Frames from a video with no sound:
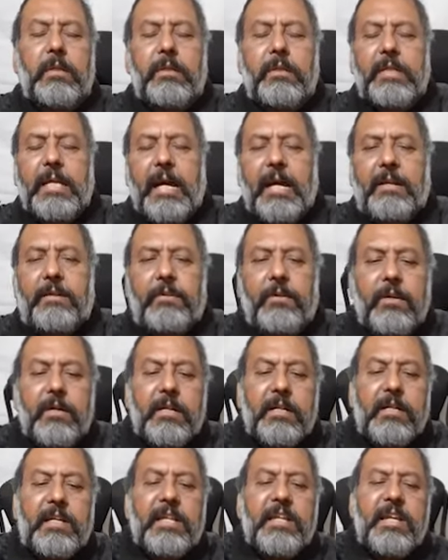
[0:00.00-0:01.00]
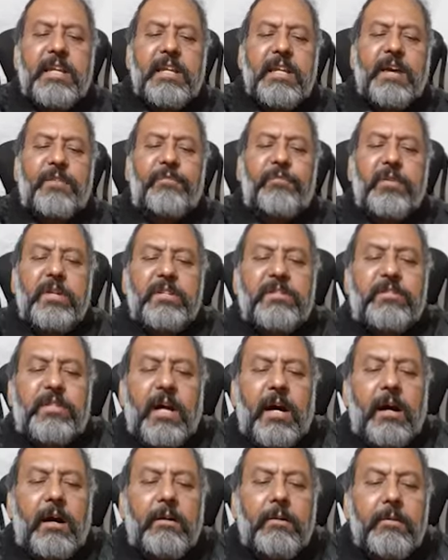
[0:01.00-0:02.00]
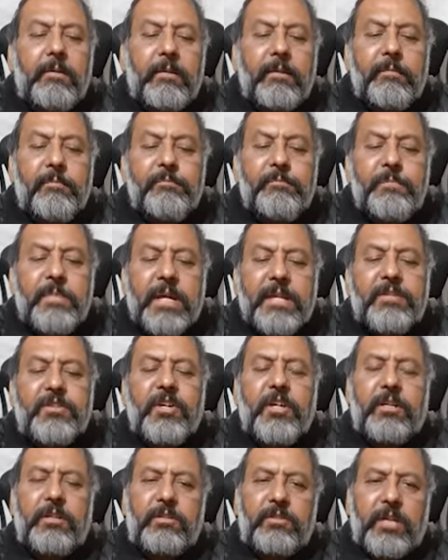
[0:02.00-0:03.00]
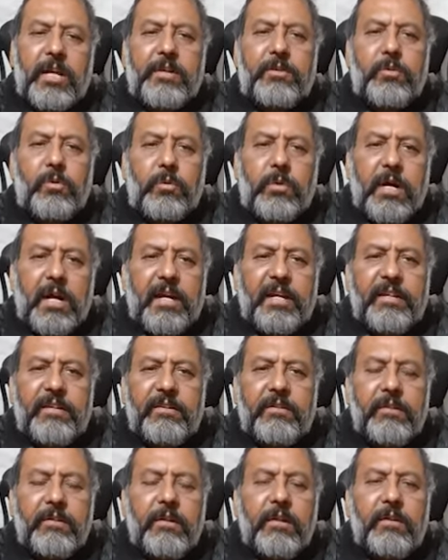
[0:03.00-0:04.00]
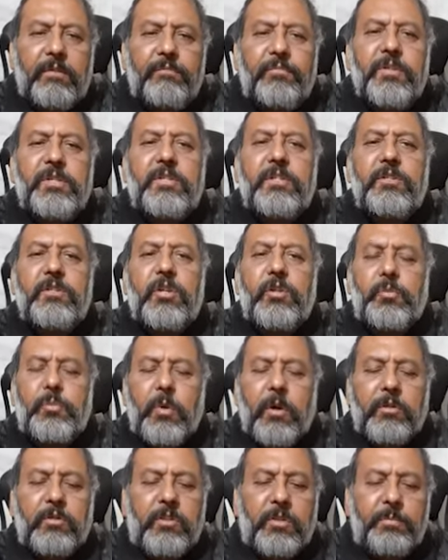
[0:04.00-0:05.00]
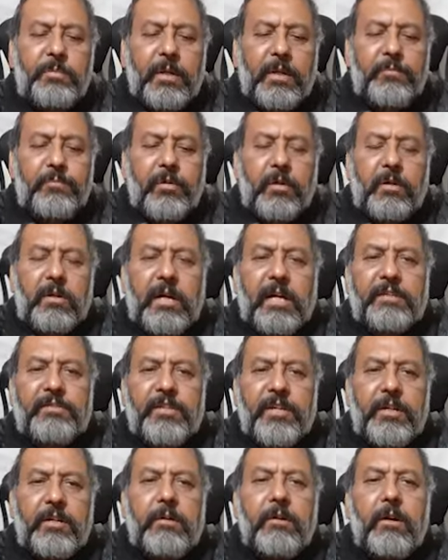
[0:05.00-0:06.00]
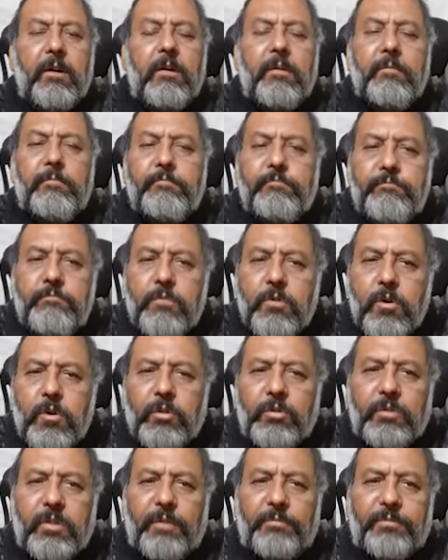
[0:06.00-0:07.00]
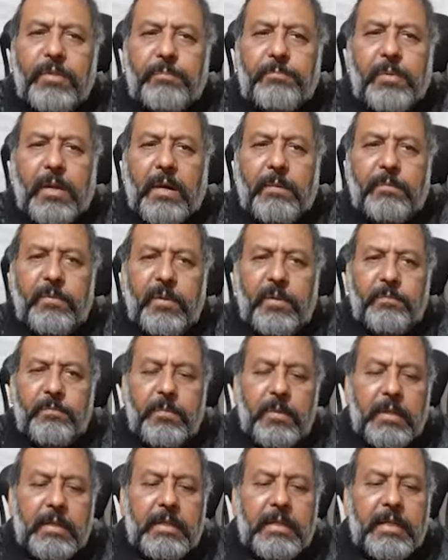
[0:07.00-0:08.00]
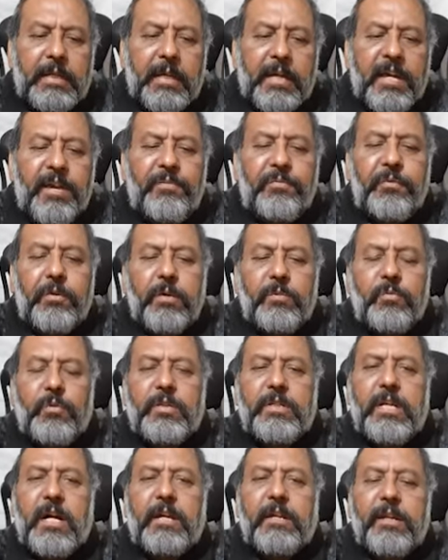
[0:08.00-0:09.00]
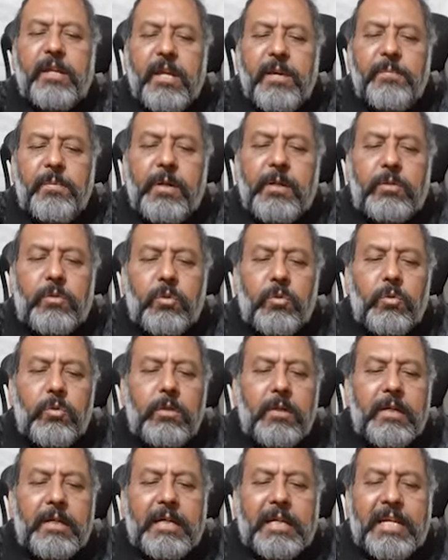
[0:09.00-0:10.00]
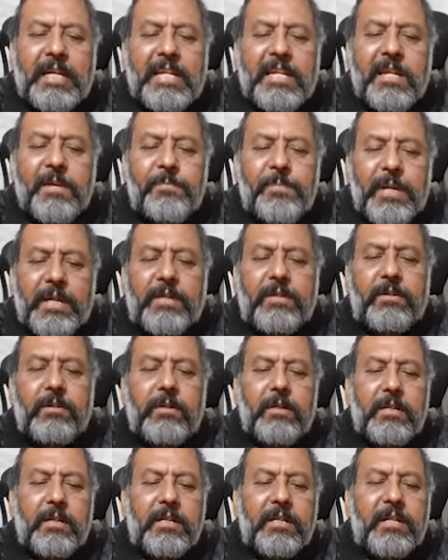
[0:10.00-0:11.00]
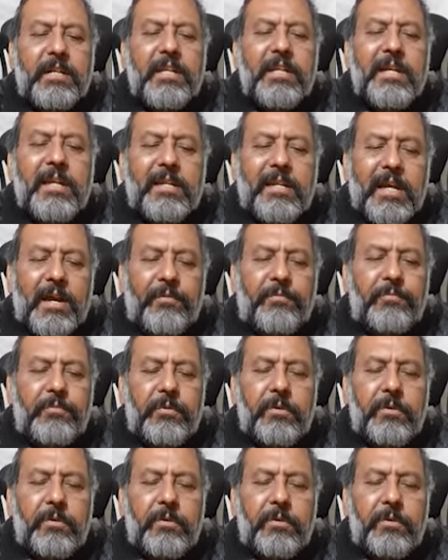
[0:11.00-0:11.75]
that TNF is the major cytokine which is responsible for causing most of the problem. If we are able to inhibit TNF